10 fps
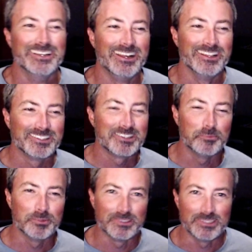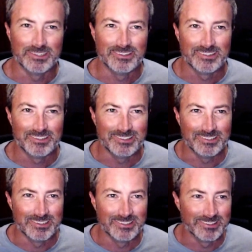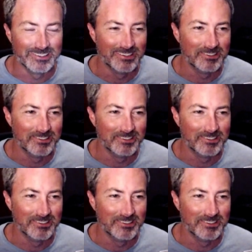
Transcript: I like the percent at the end of that.